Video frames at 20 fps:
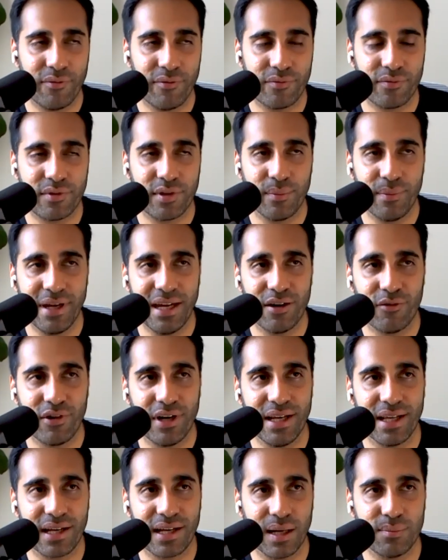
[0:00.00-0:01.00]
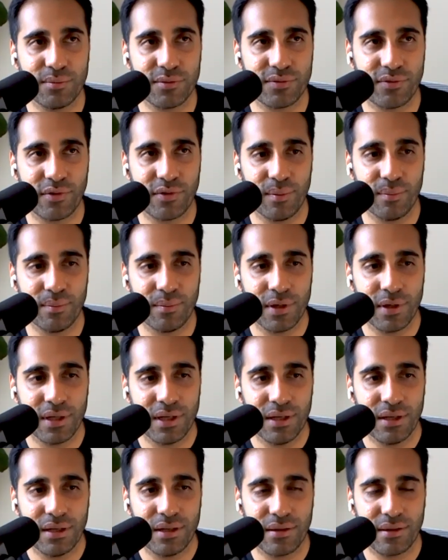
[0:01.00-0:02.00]
to me, it really comes from
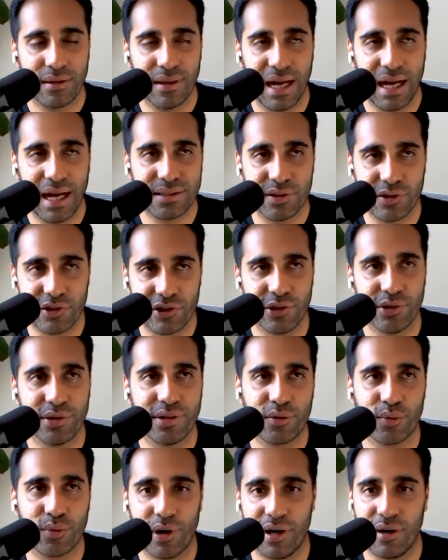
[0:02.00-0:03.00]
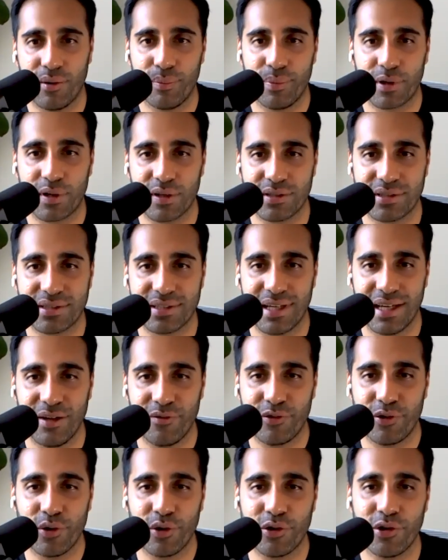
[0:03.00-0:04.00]
the attitude as well, because
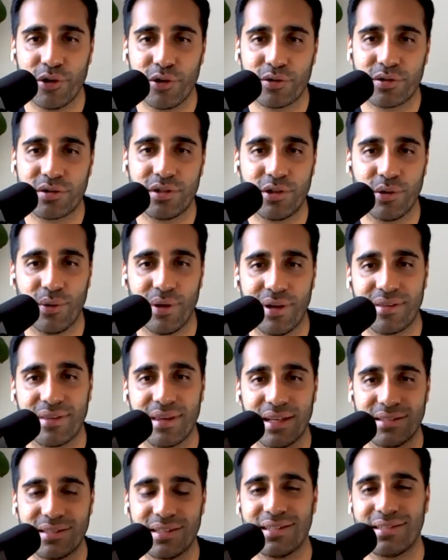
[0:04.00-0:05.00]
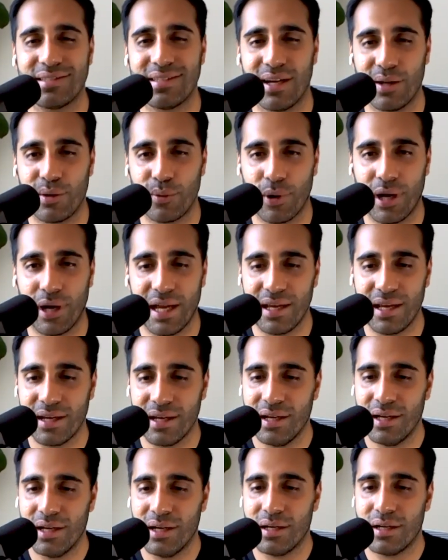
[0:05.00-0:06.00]
if you're used to doing things in a certain way,
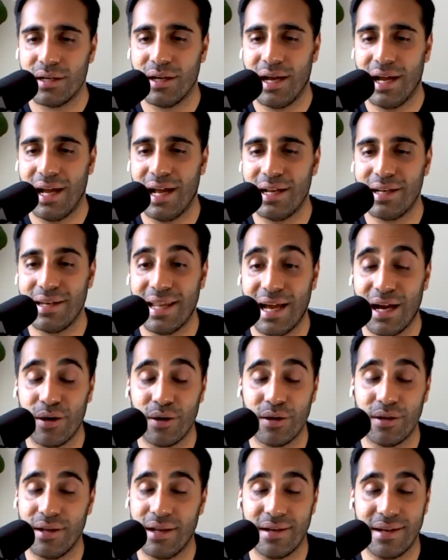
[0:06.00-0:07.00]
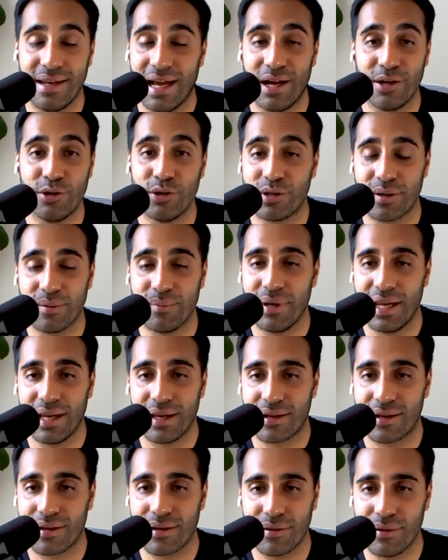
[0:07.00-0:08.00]
and now you can
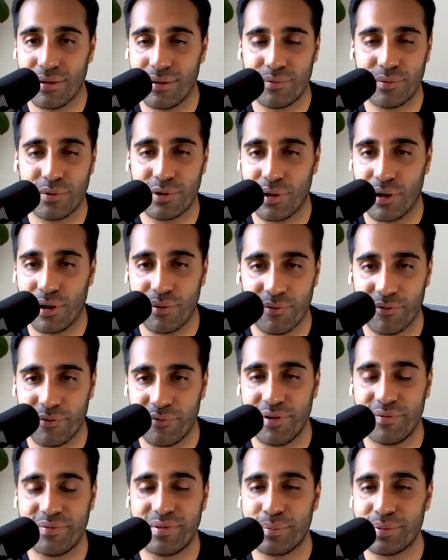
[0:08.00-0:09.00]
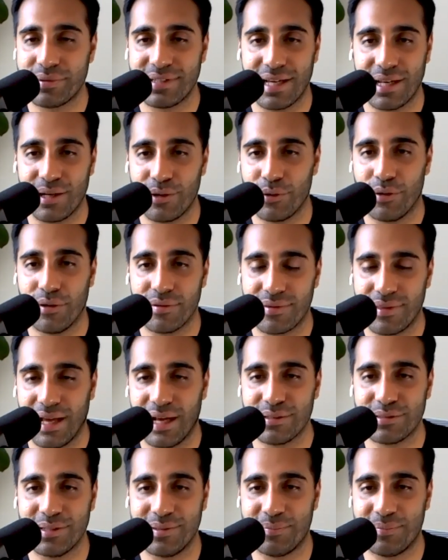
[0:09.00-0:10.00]
make 50% or
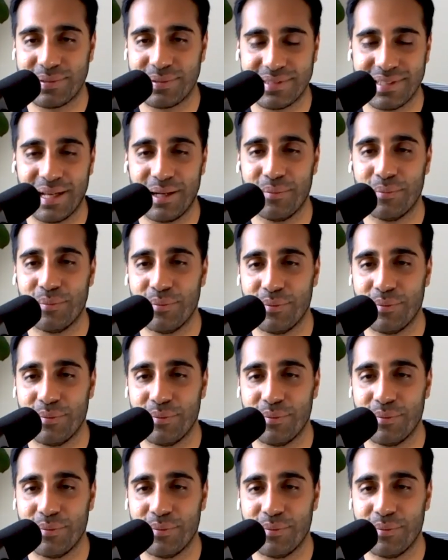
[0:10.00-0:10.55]
1,000%